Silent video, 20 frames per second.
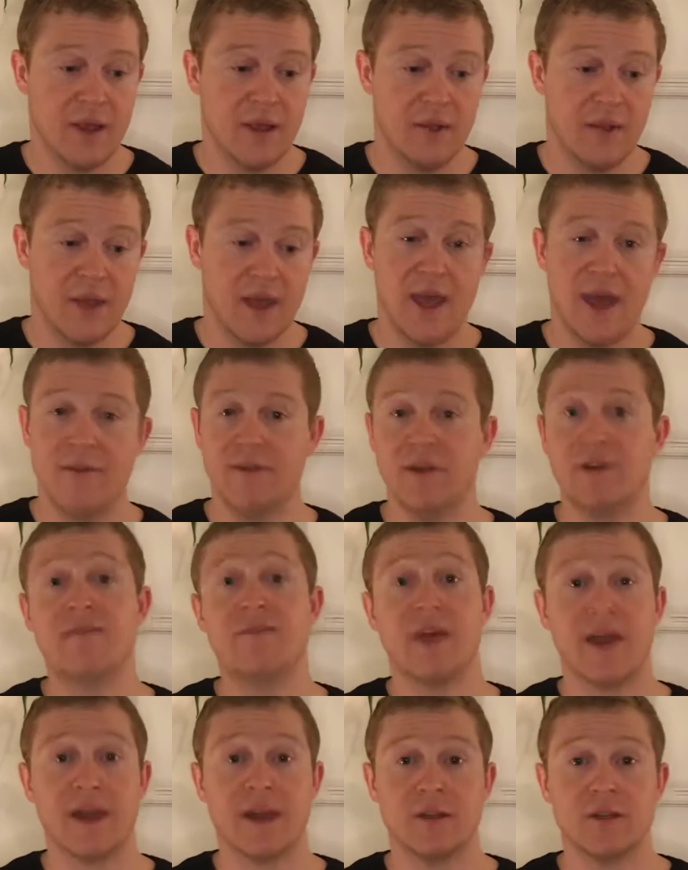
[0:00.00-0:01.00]
they have an
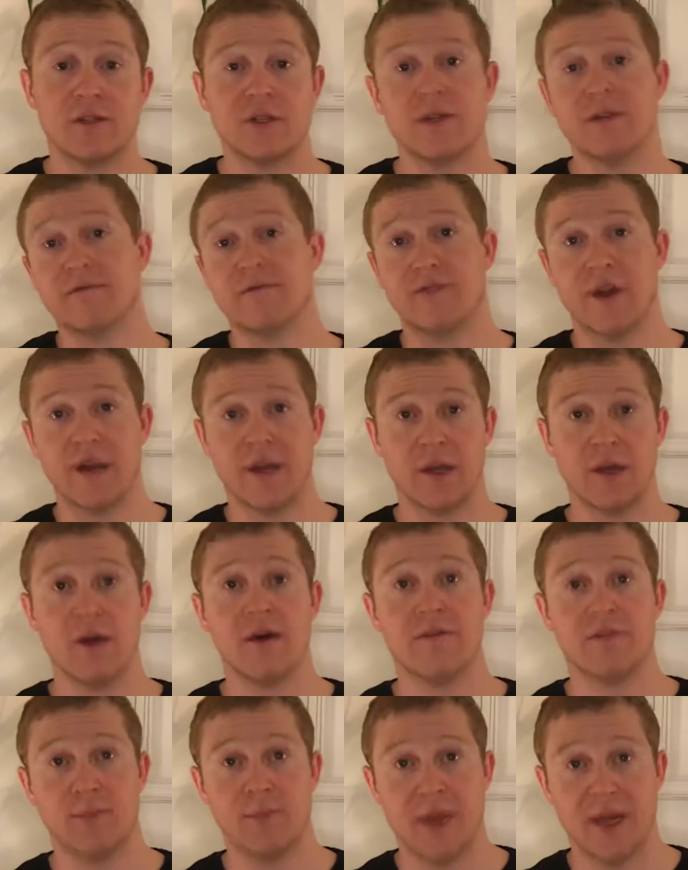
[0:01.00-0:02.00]
advantage in fighting
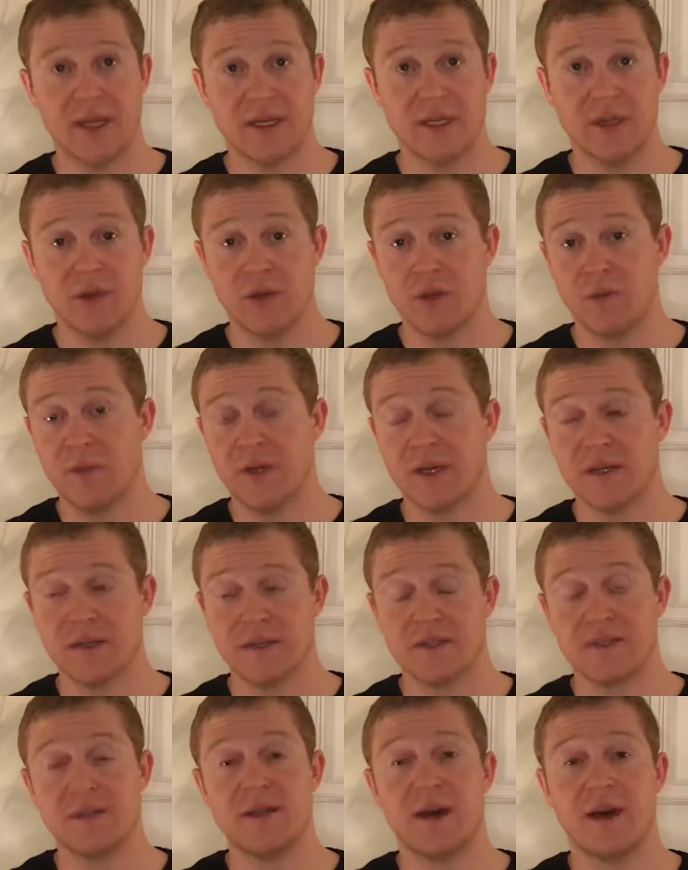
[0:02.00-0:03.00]
off the bacteria because
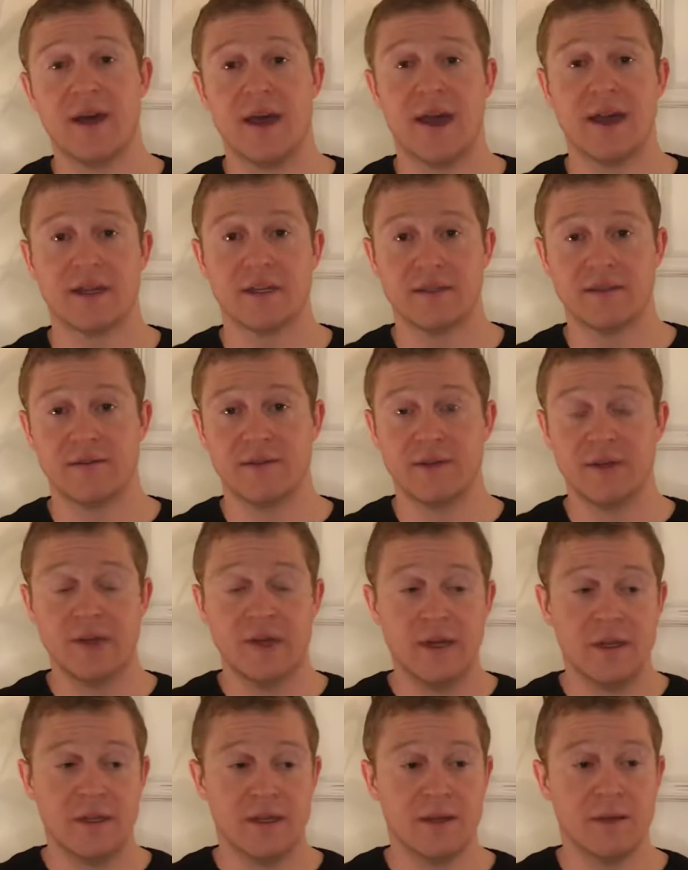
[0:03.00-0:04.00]
it's not active,
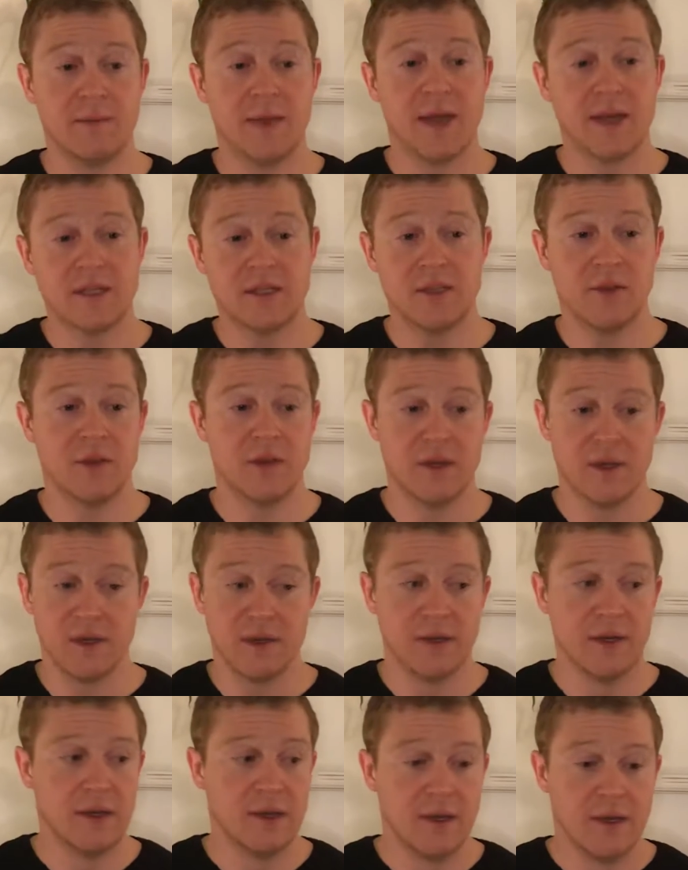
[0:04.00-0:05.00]
the
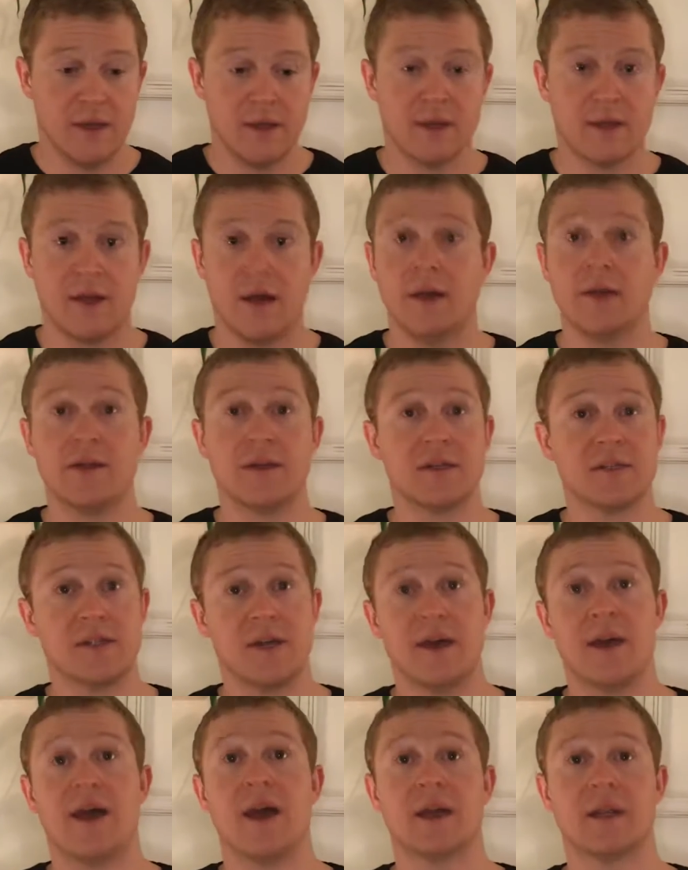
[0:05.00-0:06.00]
bacteria colony is
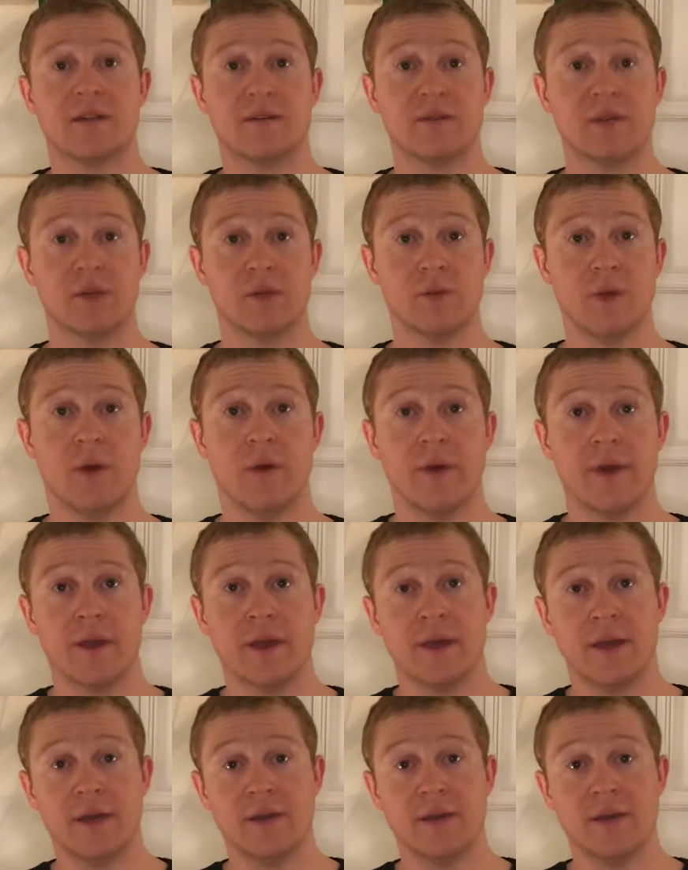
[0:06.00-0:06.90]
not actively growing.